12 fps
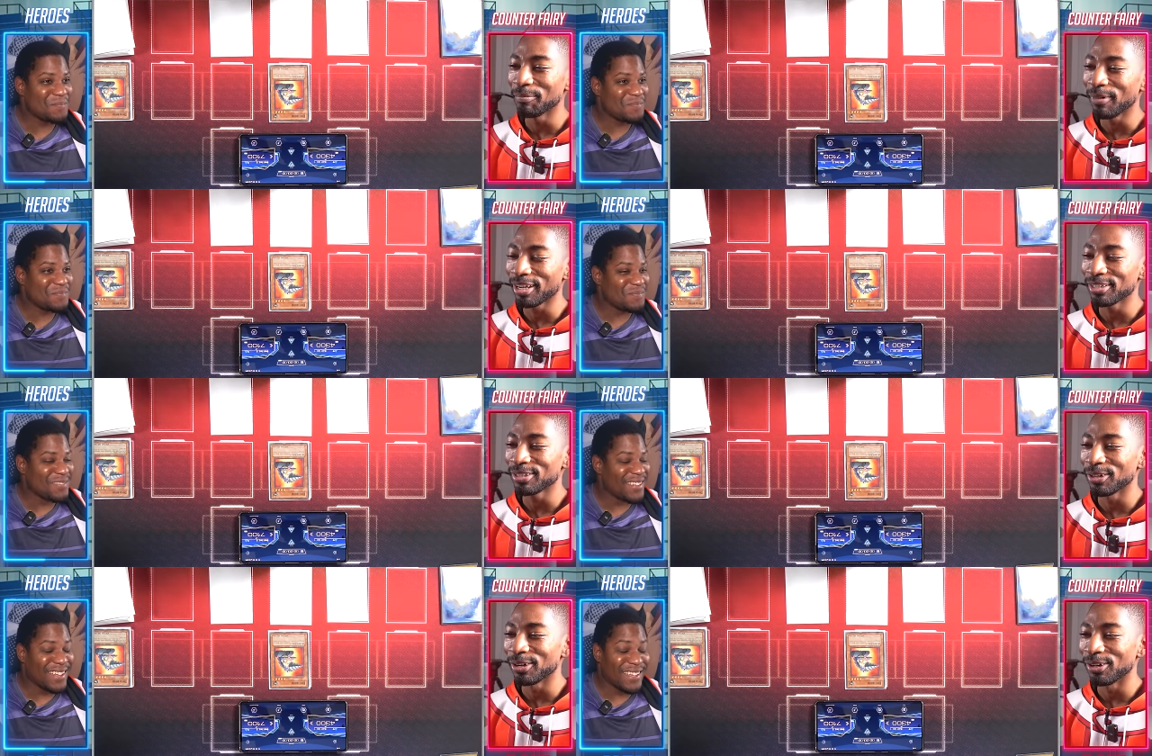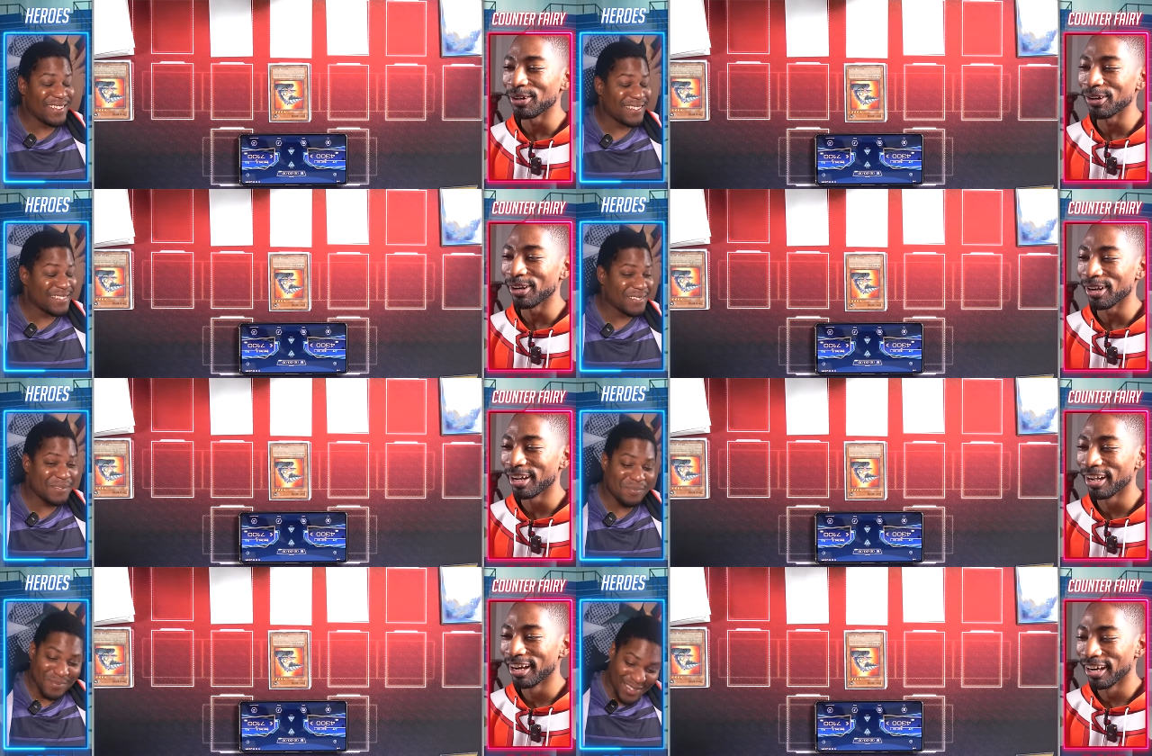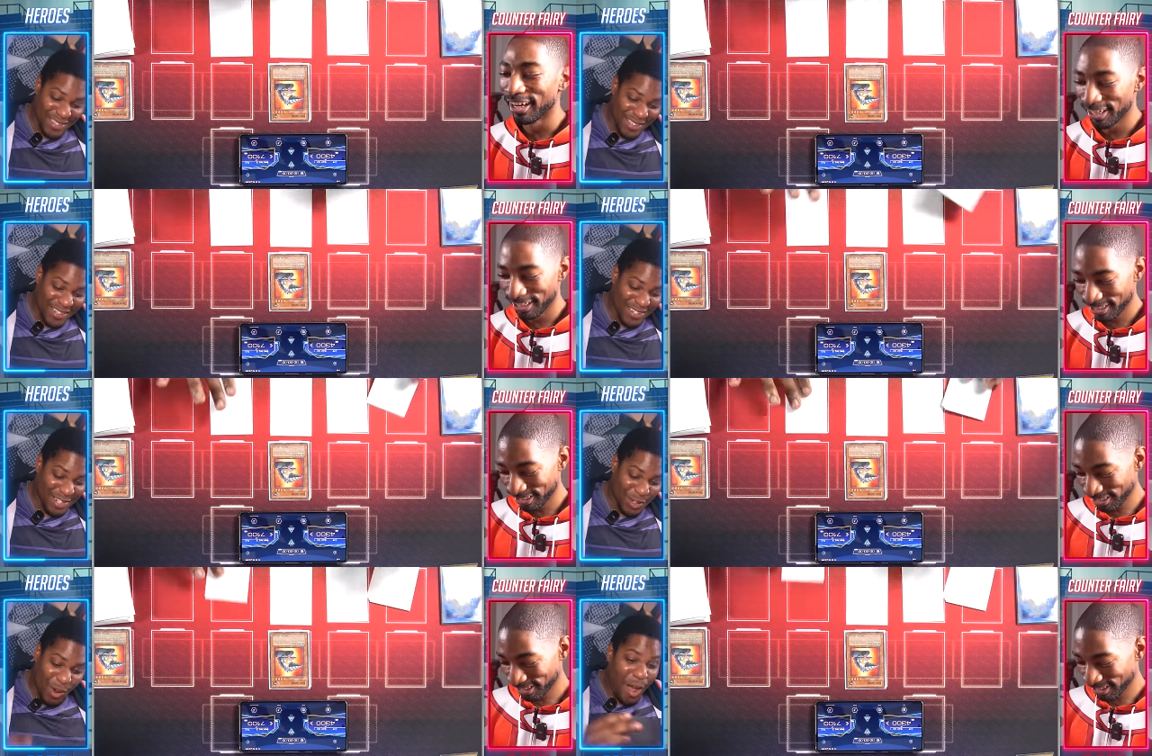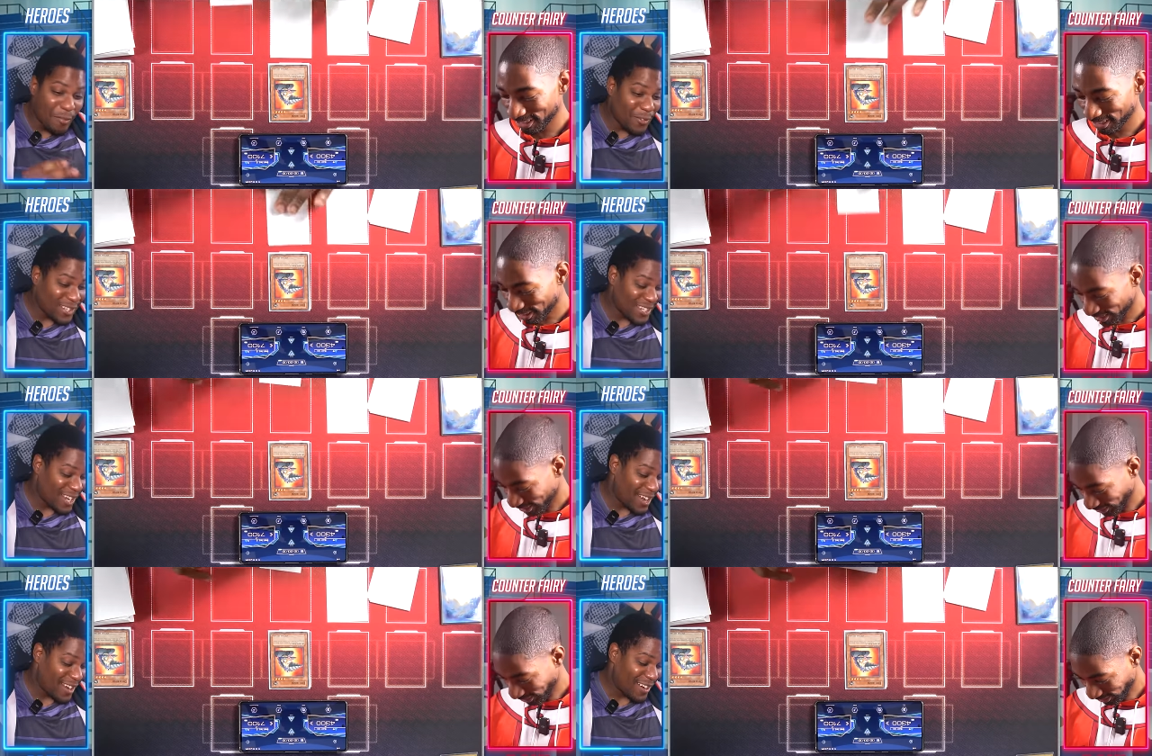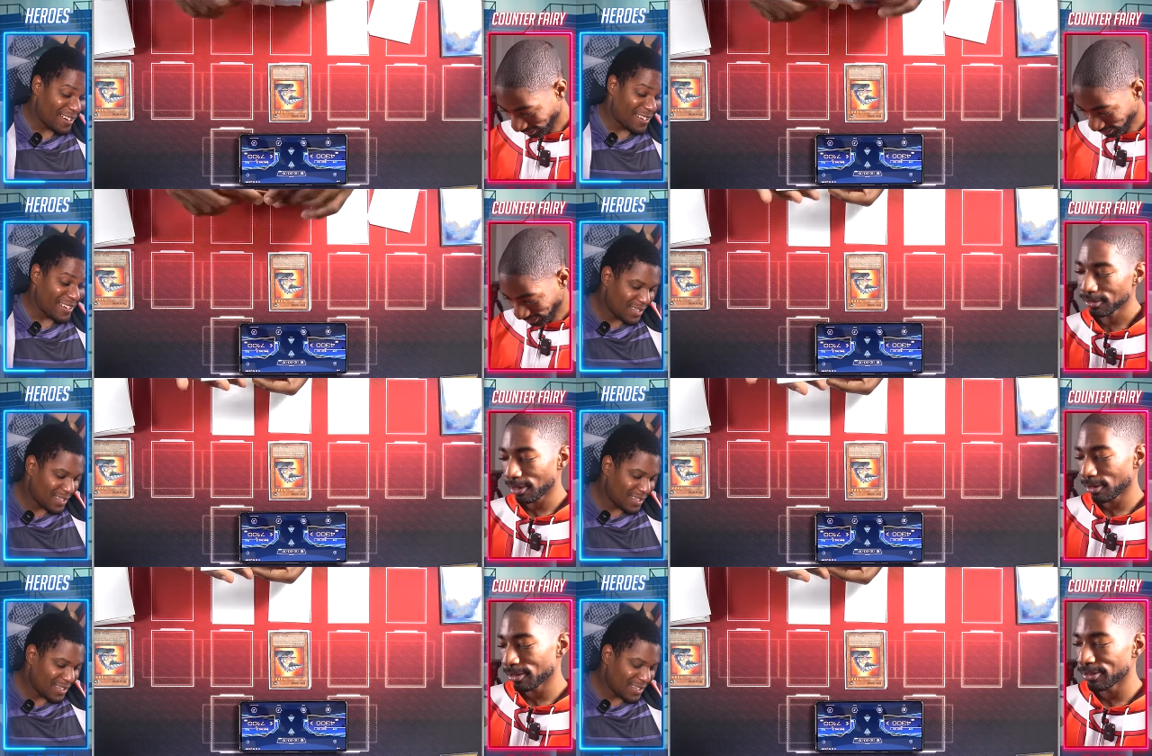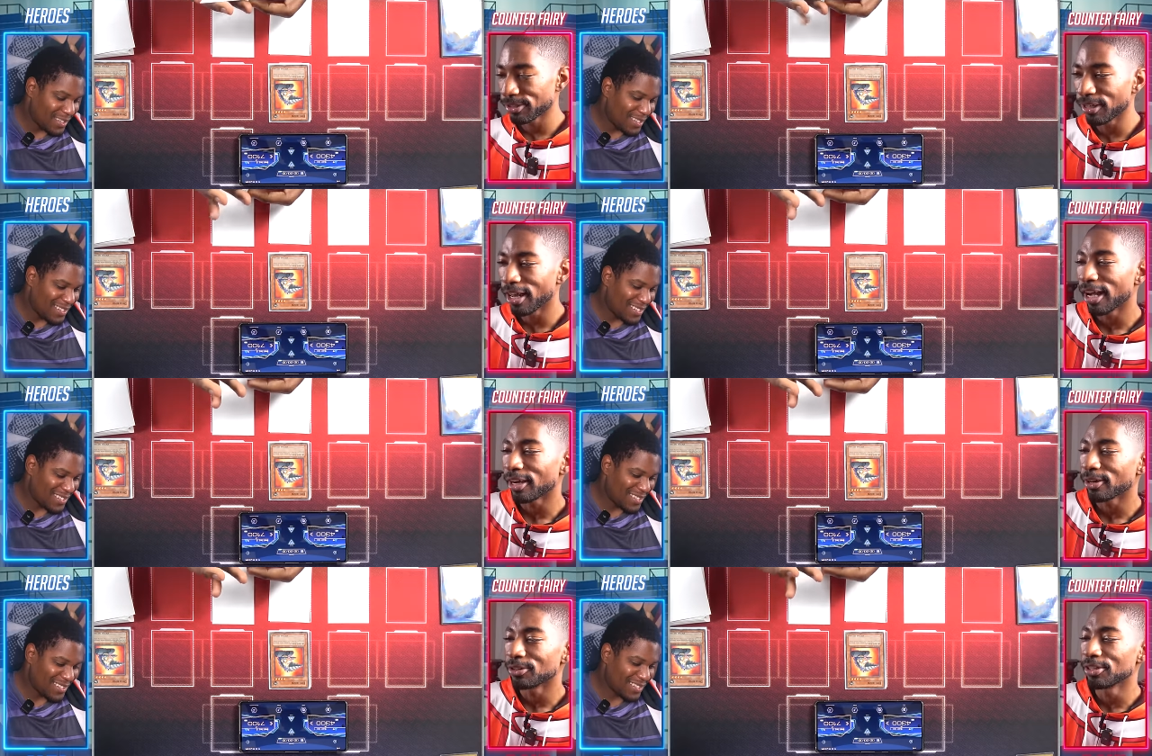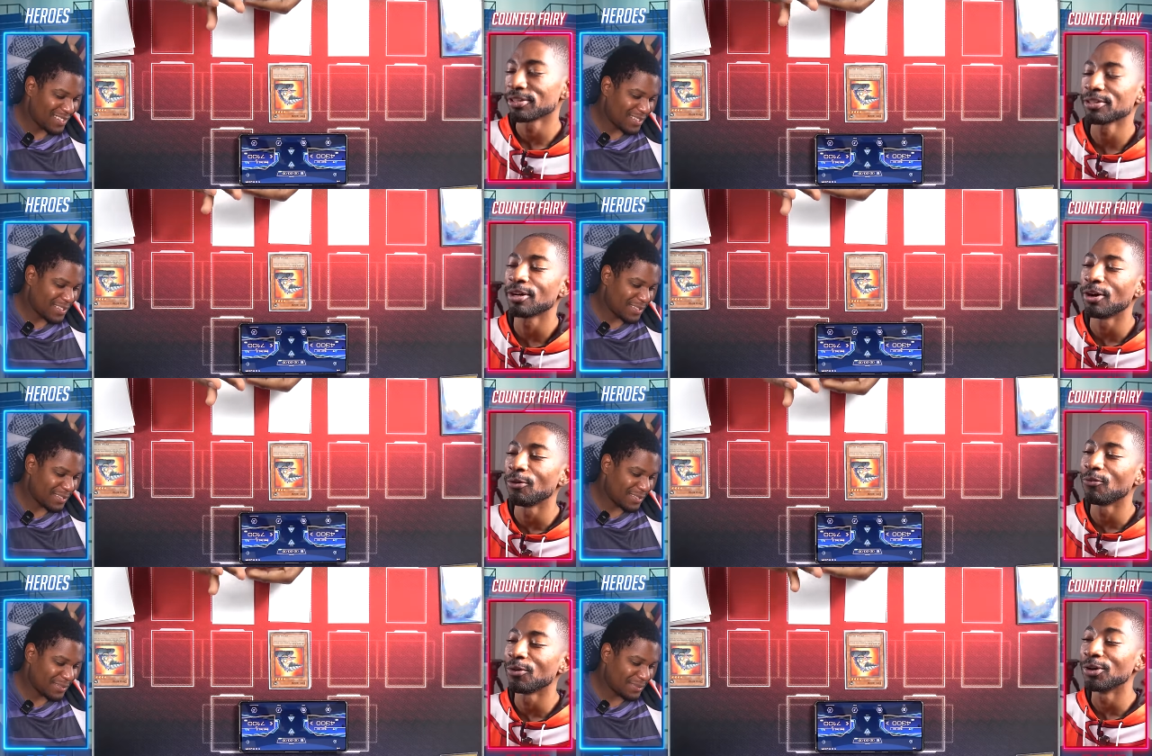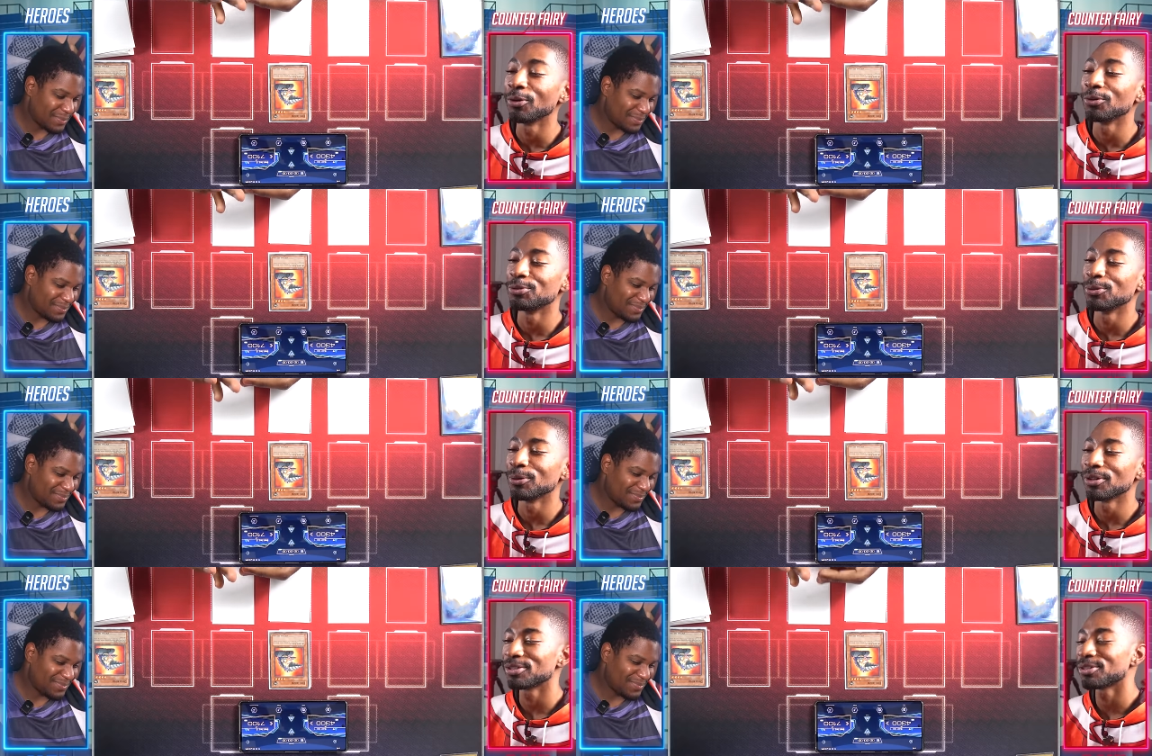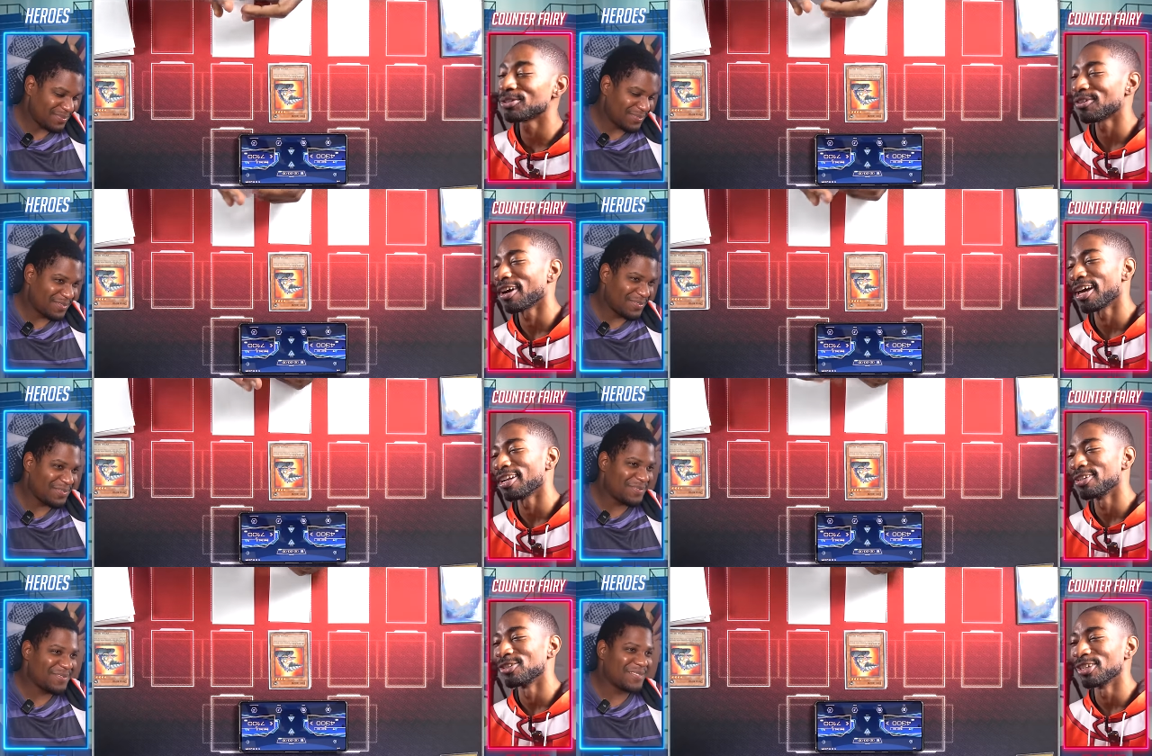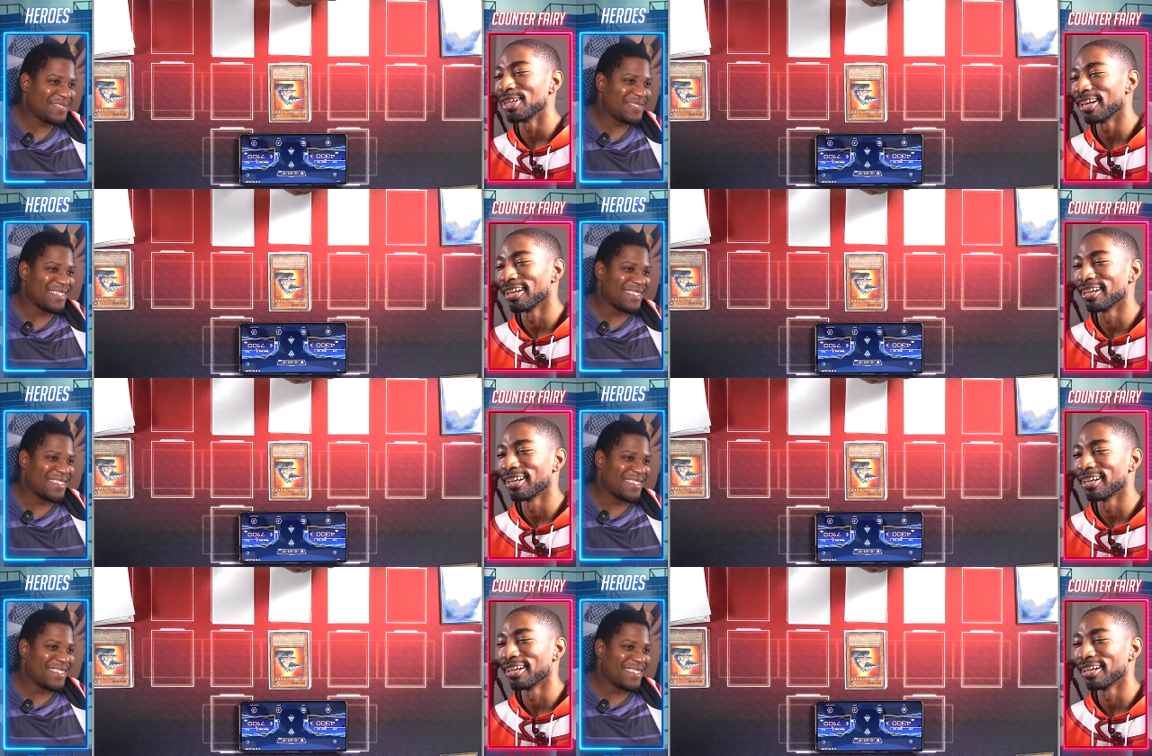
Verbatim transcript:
Speaker 1: my turn. Draw for turn. Sorry, slacker. This is called real duelist strategy.